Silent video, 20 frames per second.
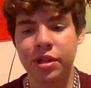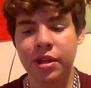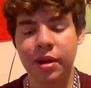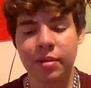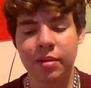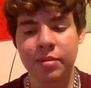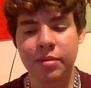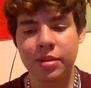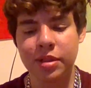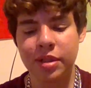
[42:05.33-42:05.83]

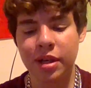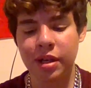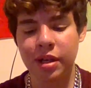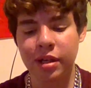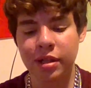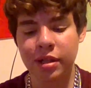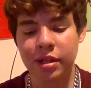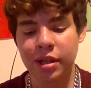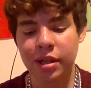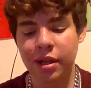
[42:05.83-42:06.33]
I'm just
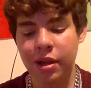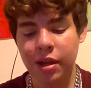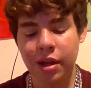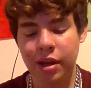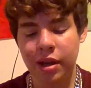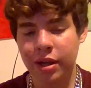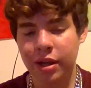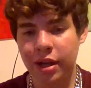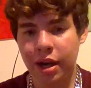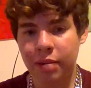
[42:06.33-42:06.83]
gonna
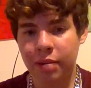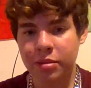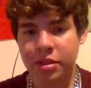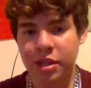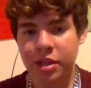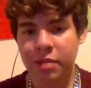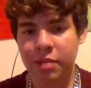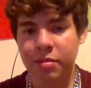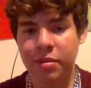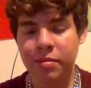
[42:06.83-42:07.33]

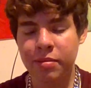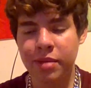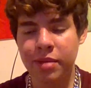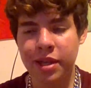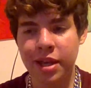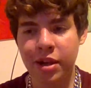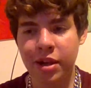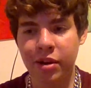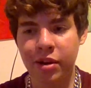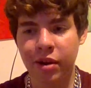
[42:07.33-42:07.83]

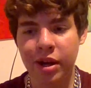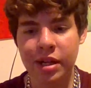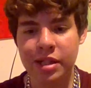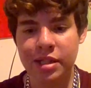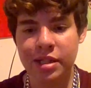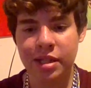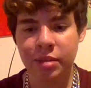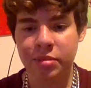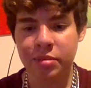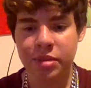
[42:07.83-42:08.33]
get
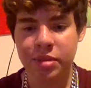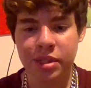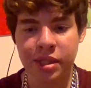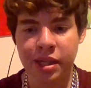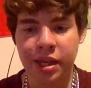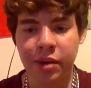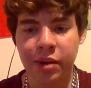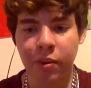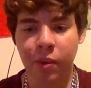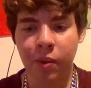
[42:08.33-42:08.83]
crazy. I'm just gonna
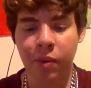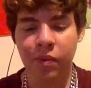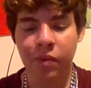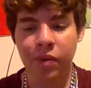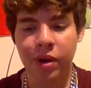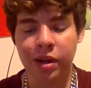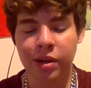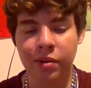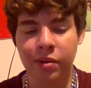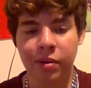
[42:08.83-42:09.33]
get
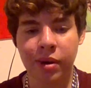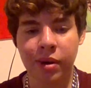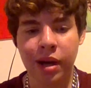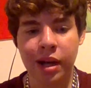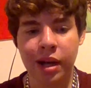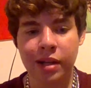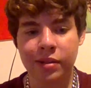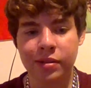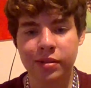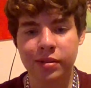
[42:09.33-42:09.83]
fucking
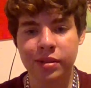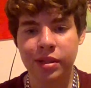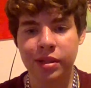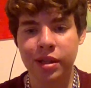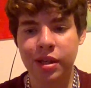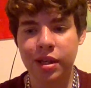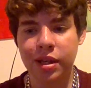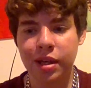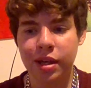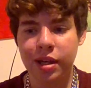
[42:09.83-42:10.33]
wild.
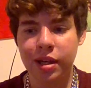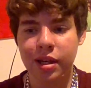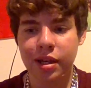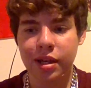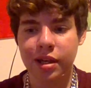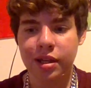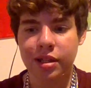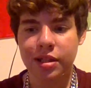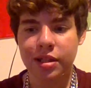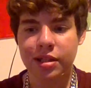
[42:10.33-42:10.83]

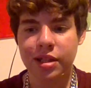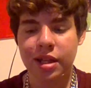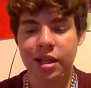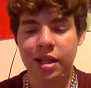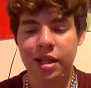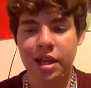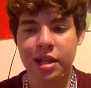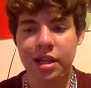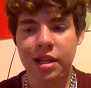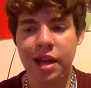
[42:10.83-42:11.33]
Cause at the
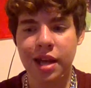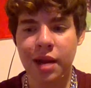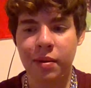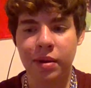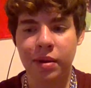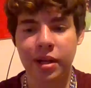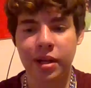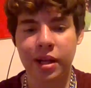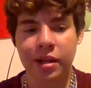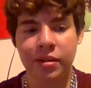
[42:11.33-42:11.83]
end of the day, we're
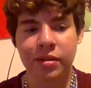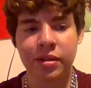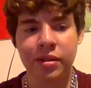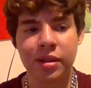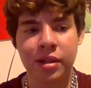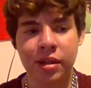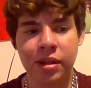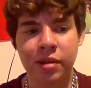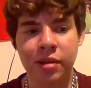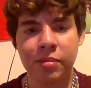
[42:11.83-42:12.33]
nickeling
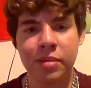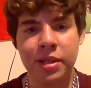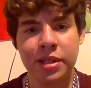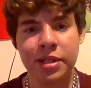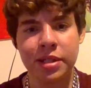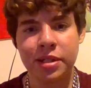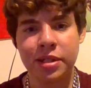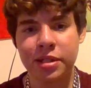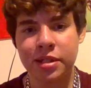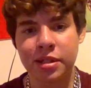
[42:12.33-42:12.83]
it up,
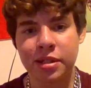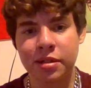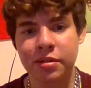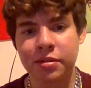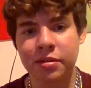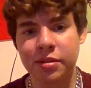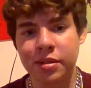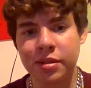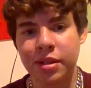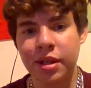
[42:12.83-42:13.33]
bitch.
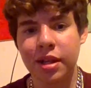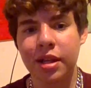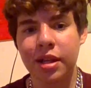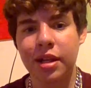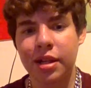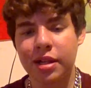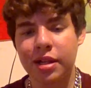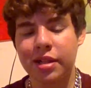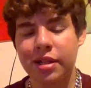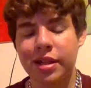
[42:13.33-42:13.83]
So
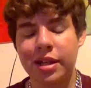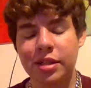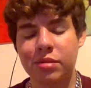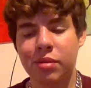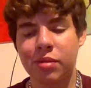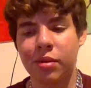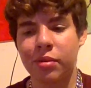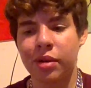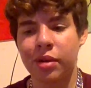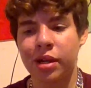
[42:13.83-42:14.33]
that's
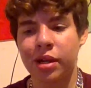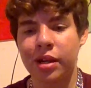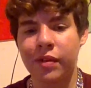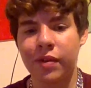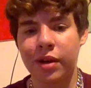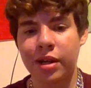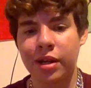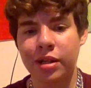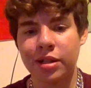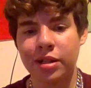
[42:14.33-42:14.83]
what we're gonna
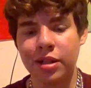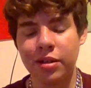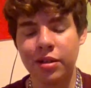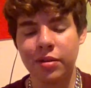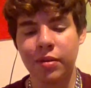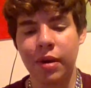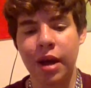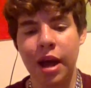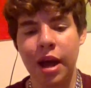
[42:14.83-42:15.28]
fucking do.